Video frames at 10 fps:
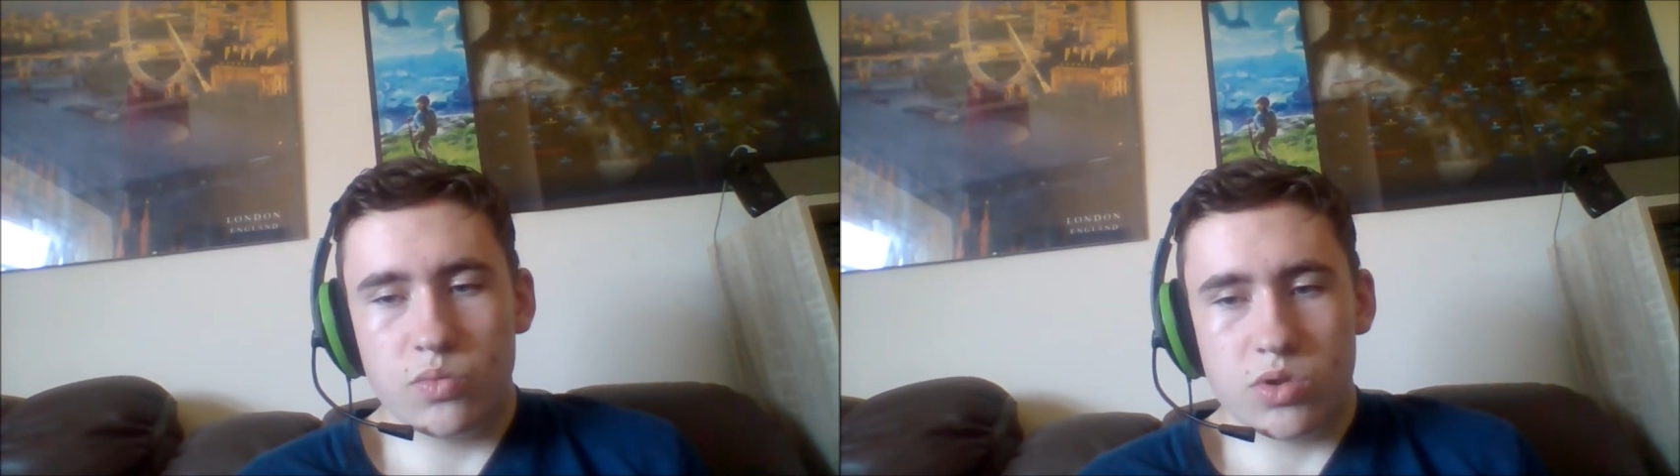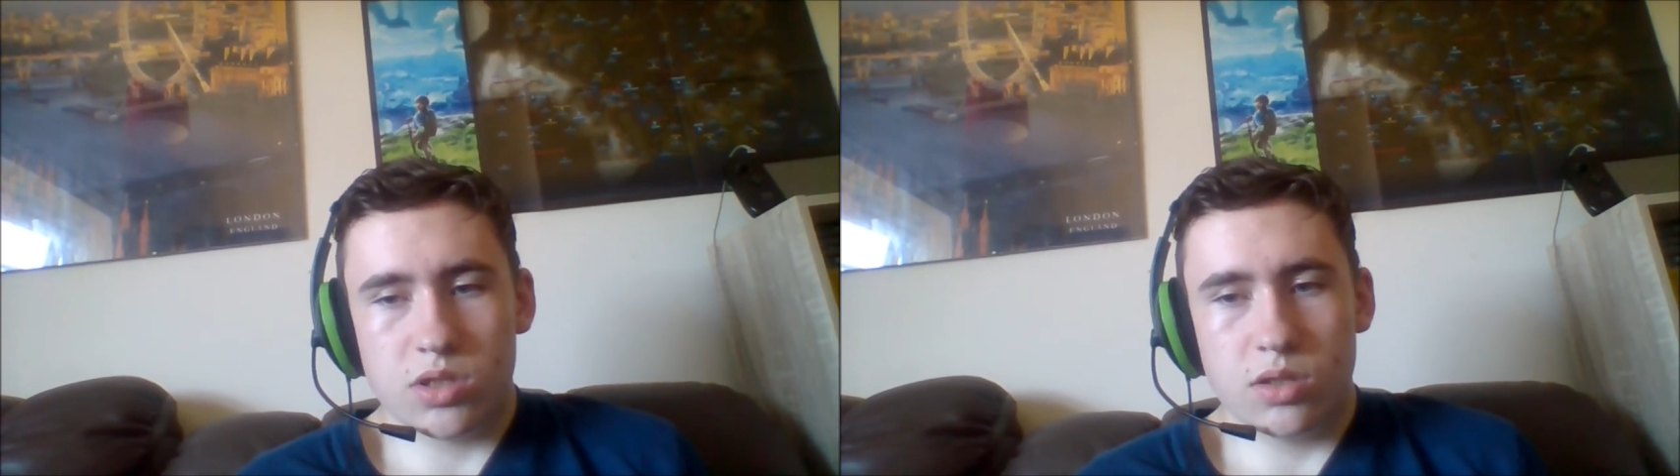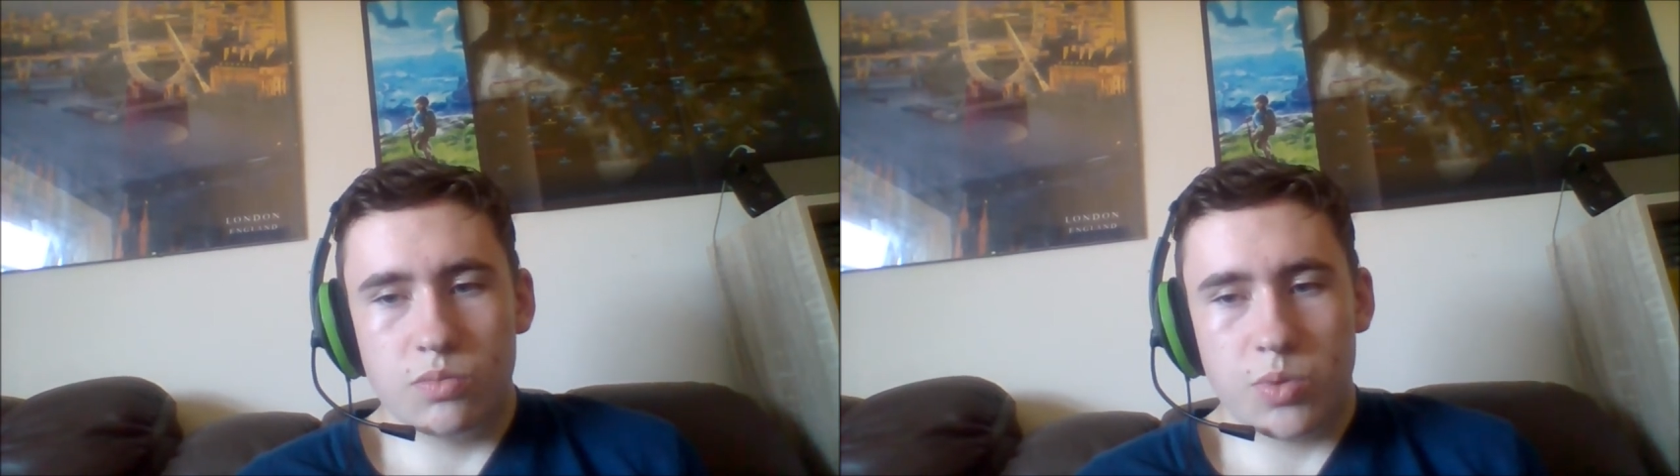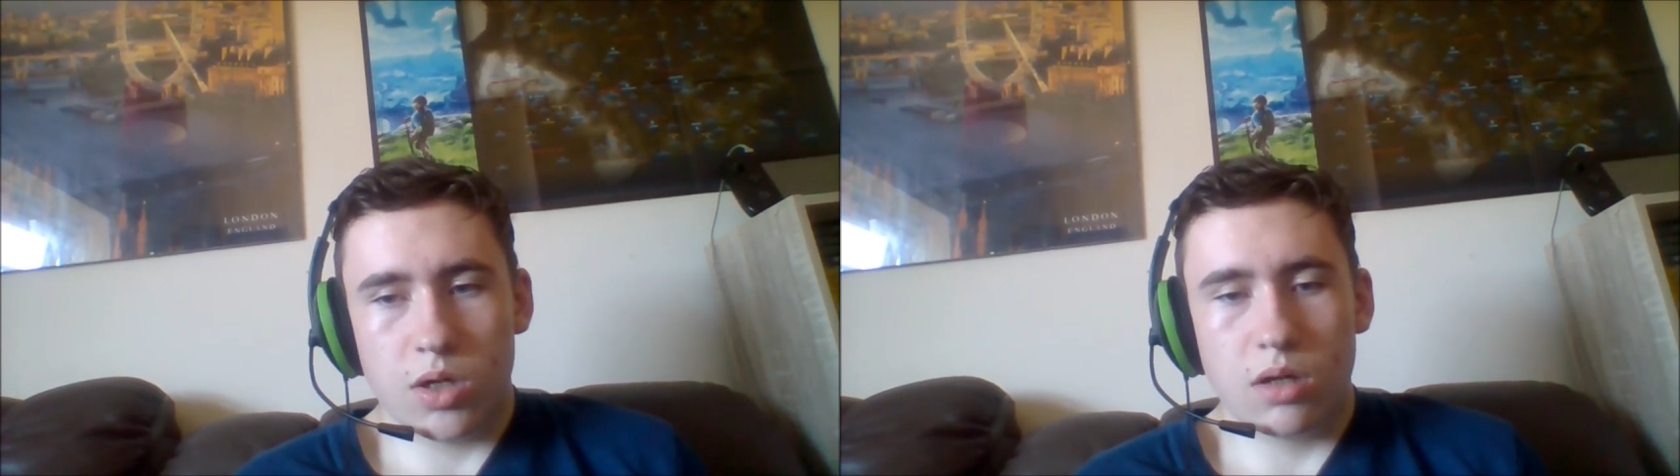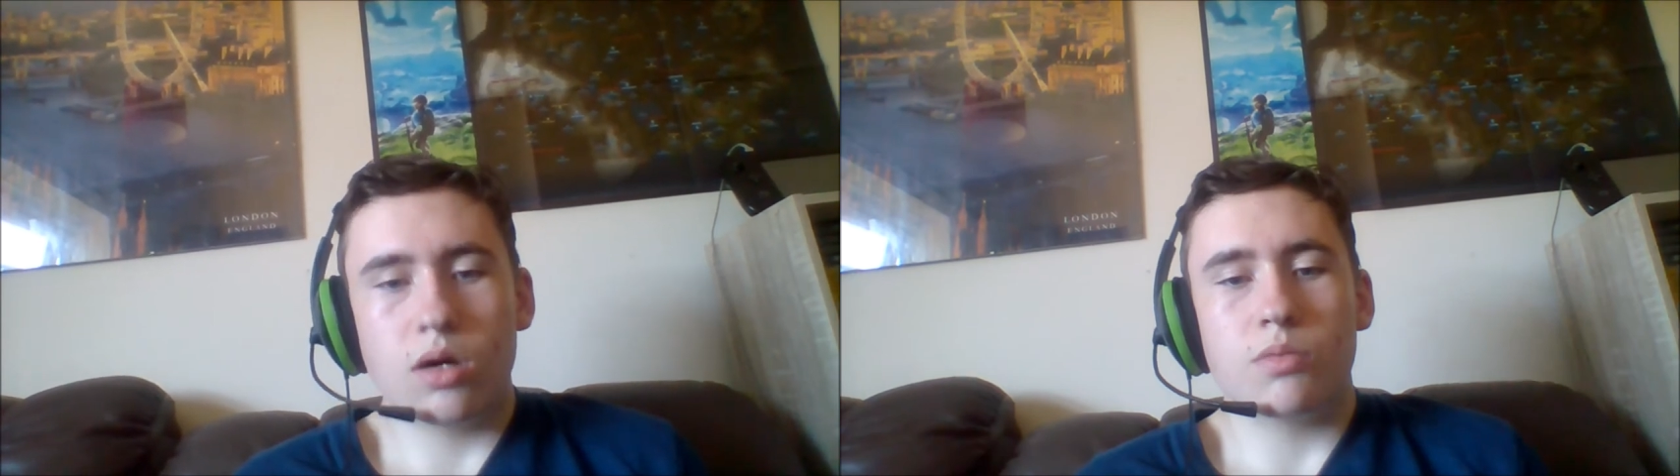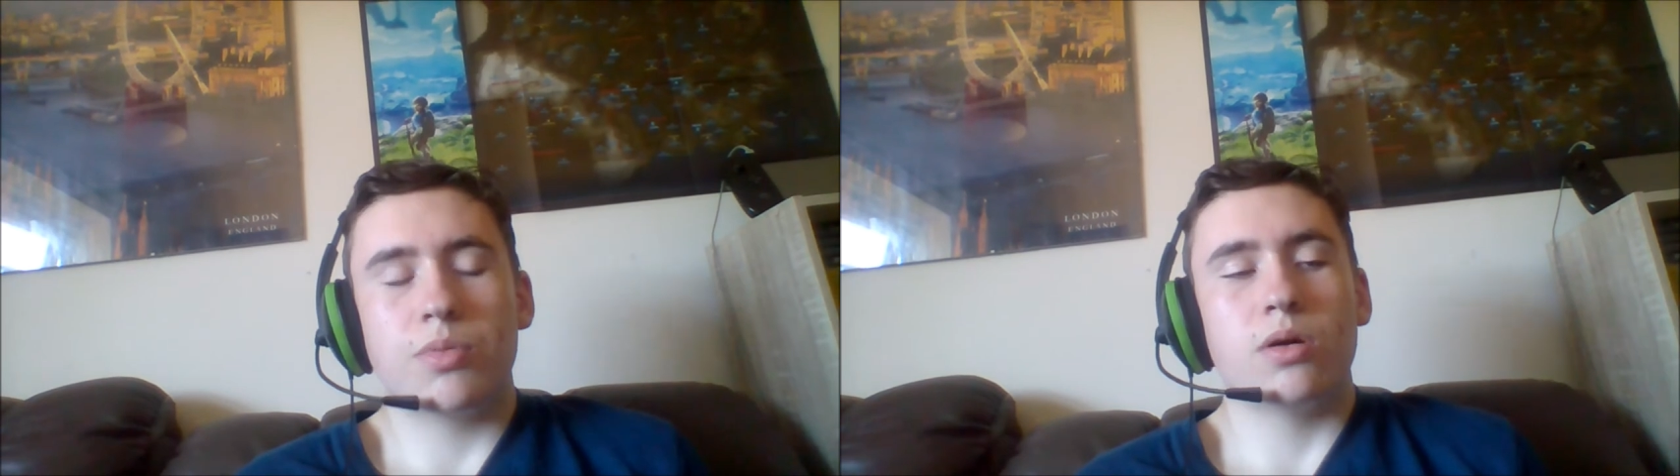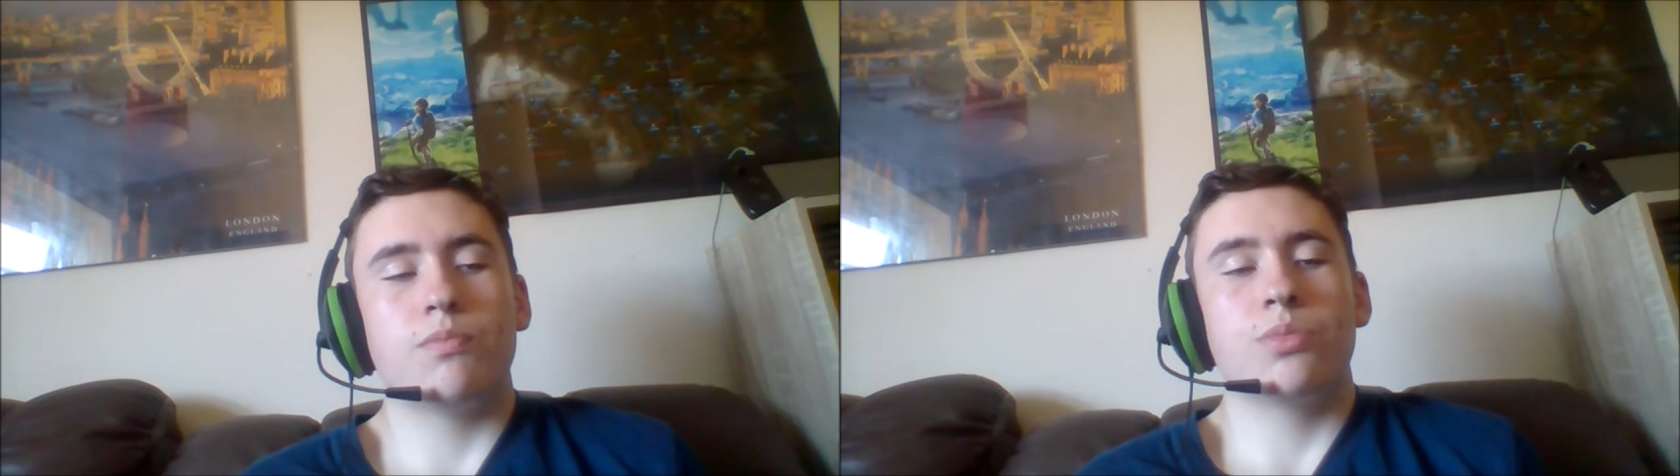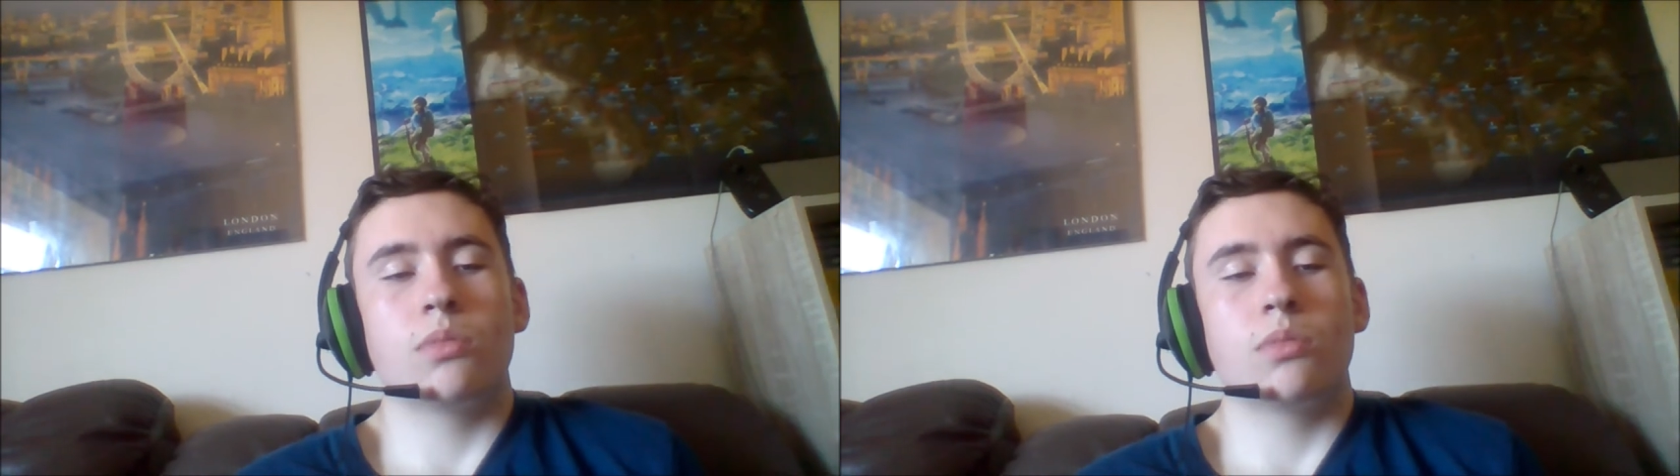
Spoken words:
was still pretty hard, but